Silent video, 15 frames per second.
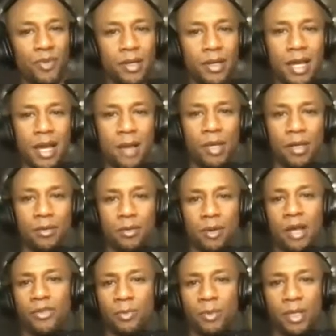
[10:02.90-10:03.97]
I mean,
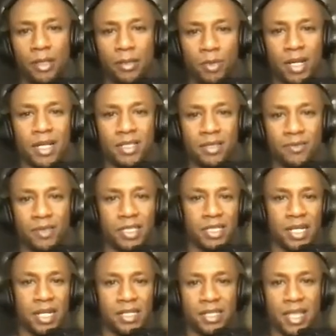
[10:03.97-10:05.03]
ultimately, because of the
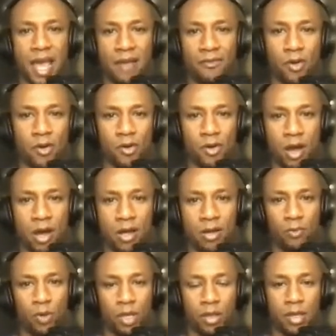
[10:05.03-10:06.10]
changes they have going on
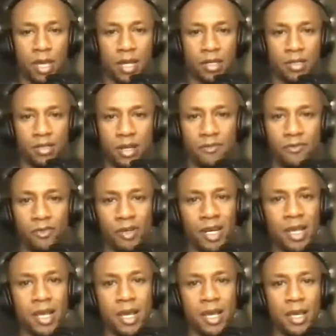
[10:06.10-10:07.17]
with Discovery,
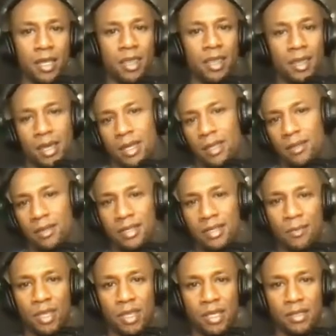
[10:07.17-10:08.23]
some of